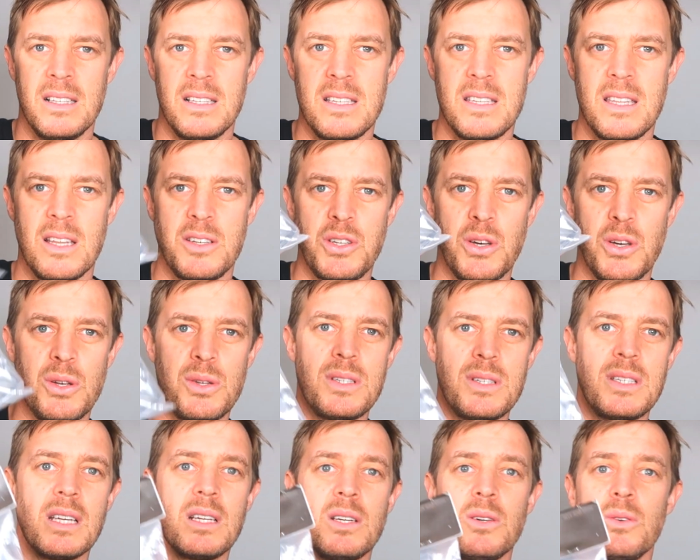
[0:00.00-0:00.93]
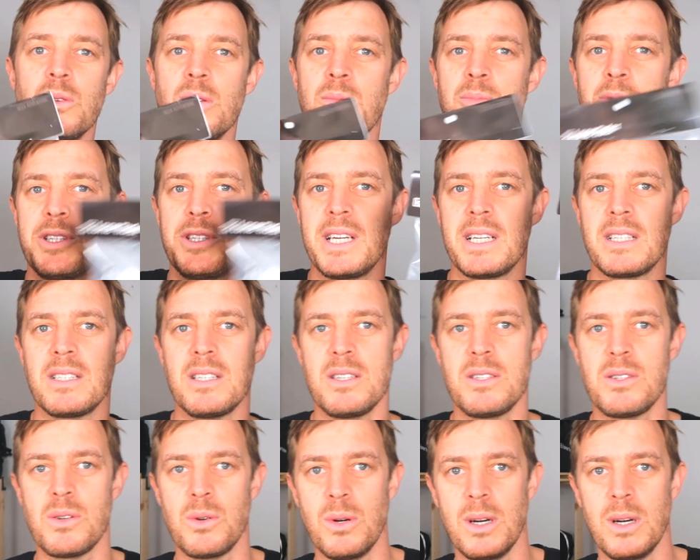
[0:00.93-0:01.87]
These are the turn signal
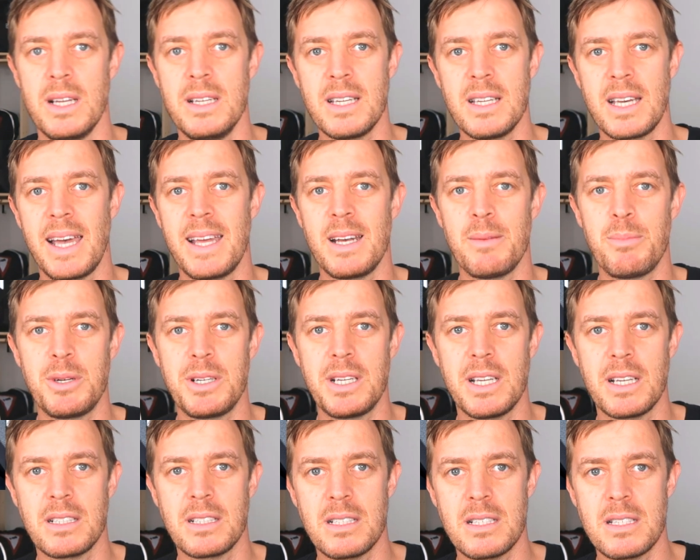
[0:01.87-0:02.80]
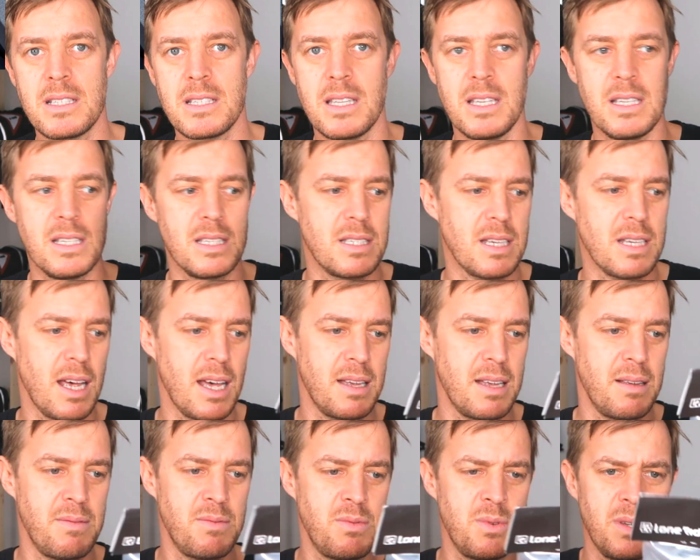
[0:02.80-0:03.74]
protectors or indicator protectors. These
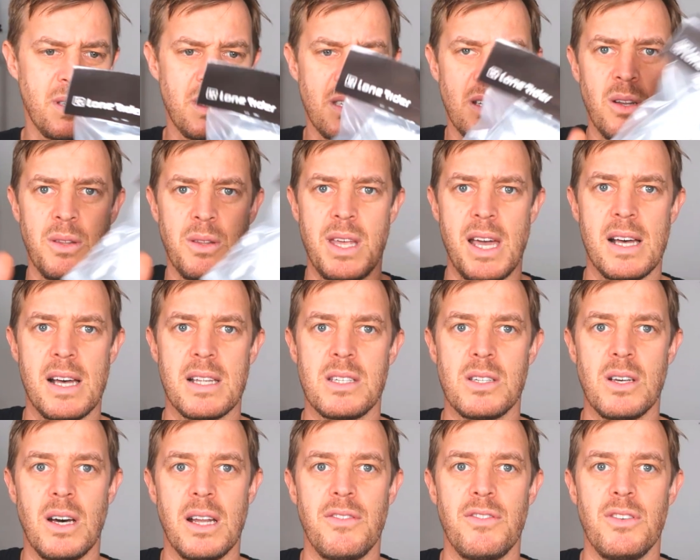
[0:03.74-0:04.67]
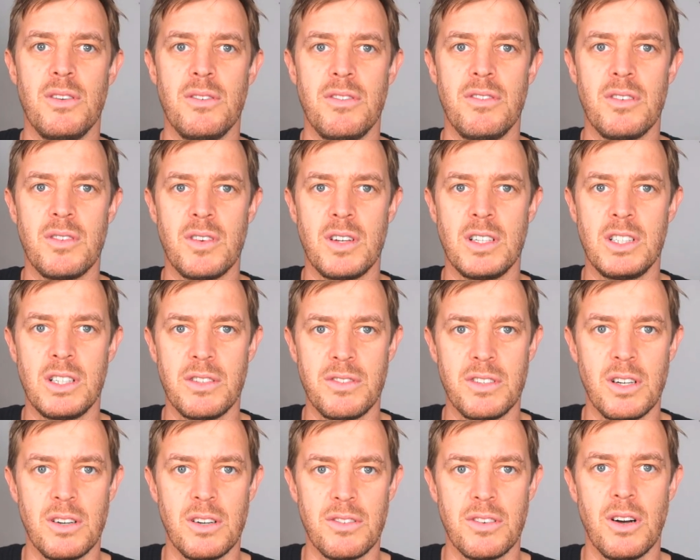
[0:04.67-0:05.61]
sit on the outside. If you've ever
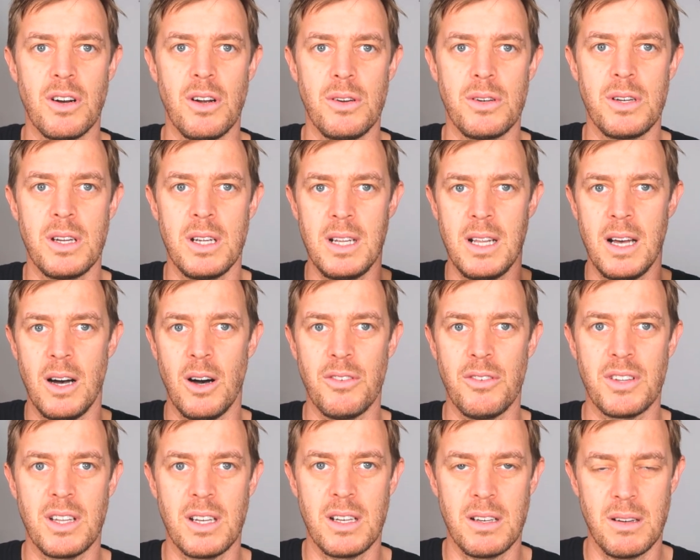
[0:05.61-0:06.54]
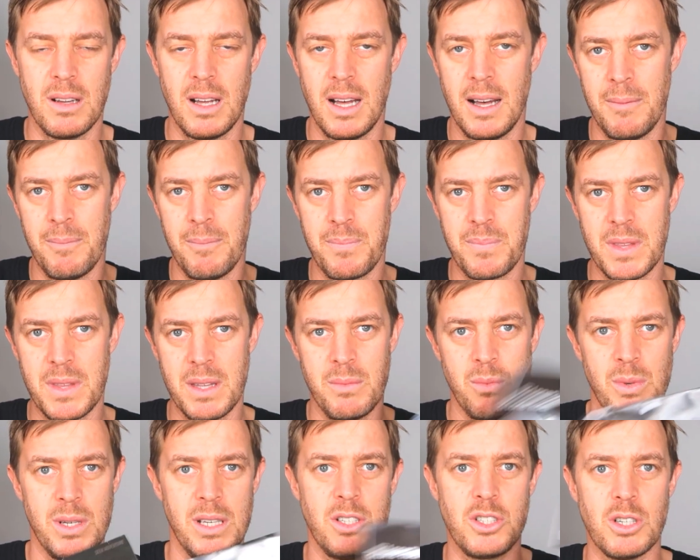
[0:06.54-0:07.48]
driven off-road, often
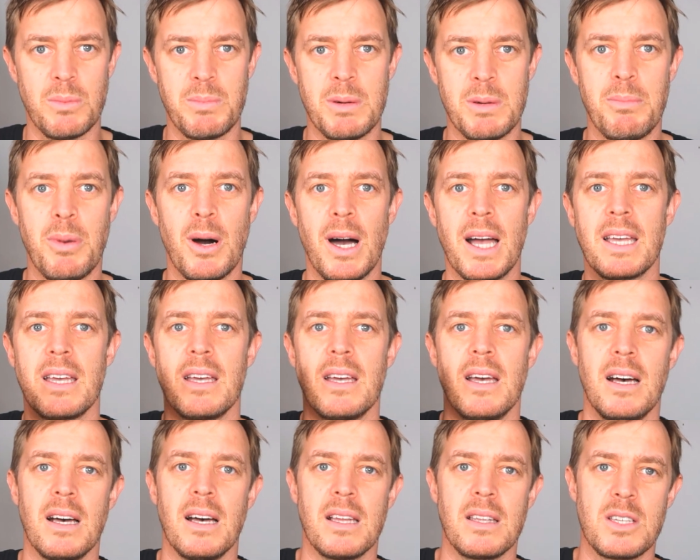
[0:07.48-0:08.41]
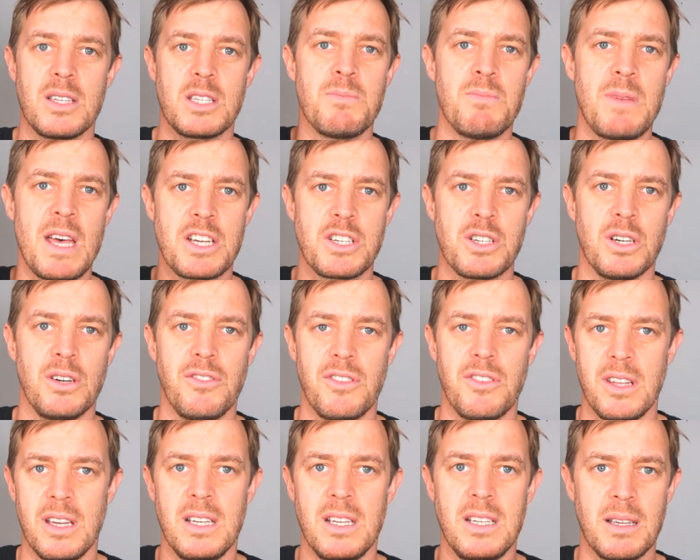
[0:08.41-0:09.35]
when you drop your bike, you smash off
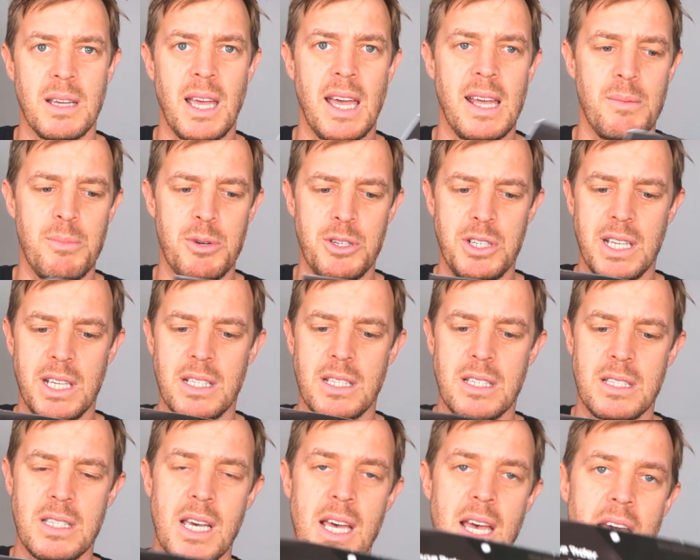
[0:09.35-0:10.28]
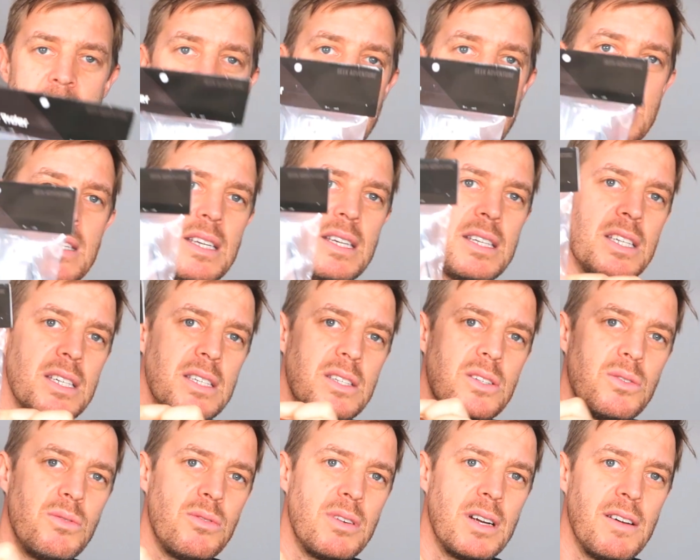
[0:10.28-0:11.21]
the indicator protectors. These are
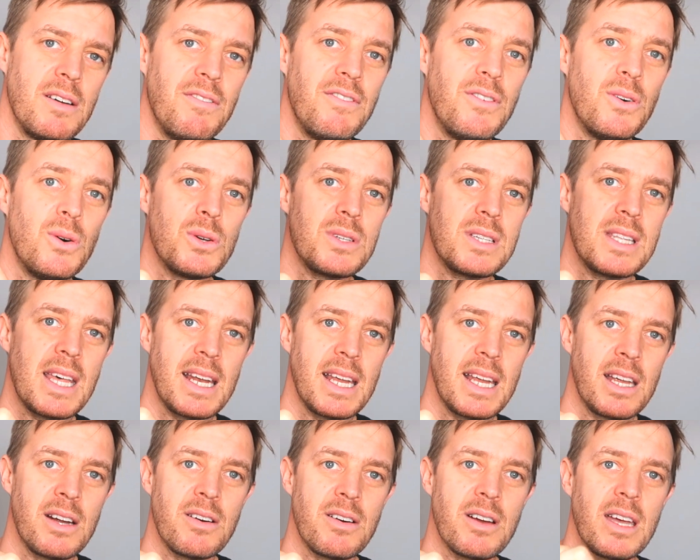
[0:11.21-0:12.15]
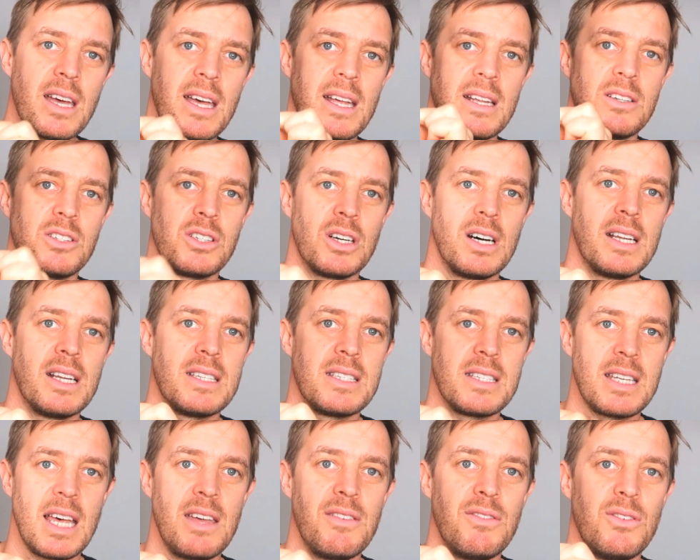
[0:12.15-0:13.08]
just to reinforce that area and try and
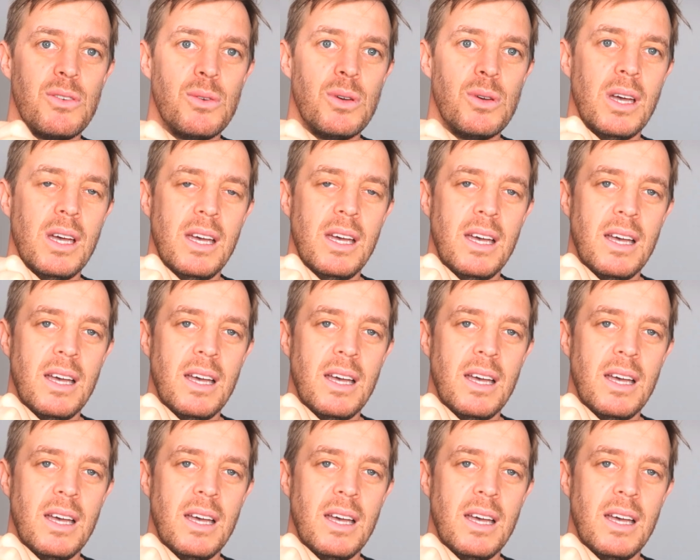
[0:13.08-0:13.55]
save you